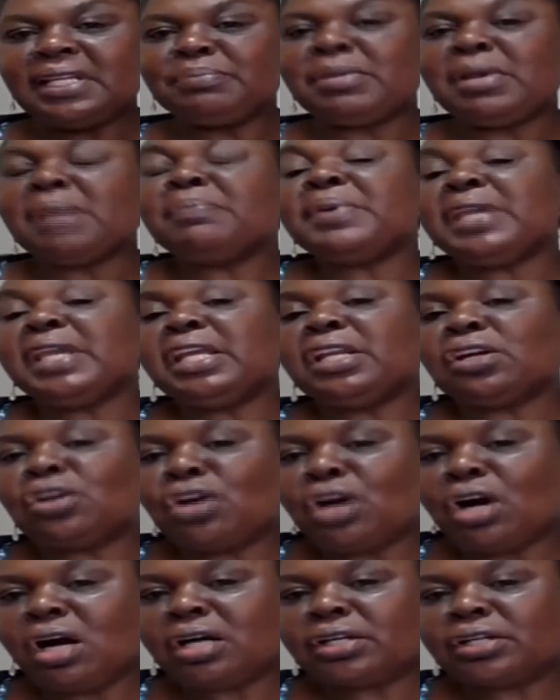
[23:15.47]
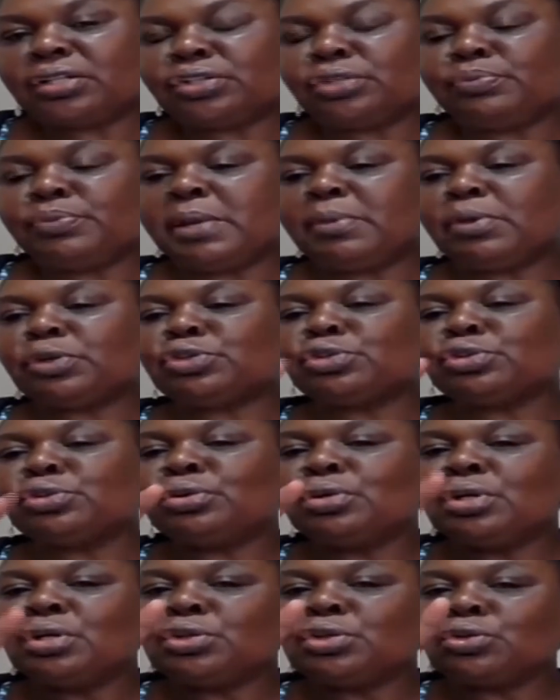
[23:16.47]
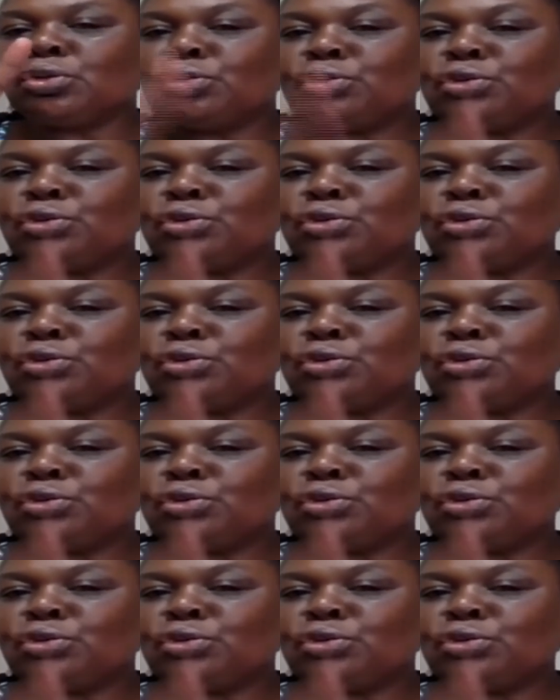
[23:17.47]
maybe in God, to be able to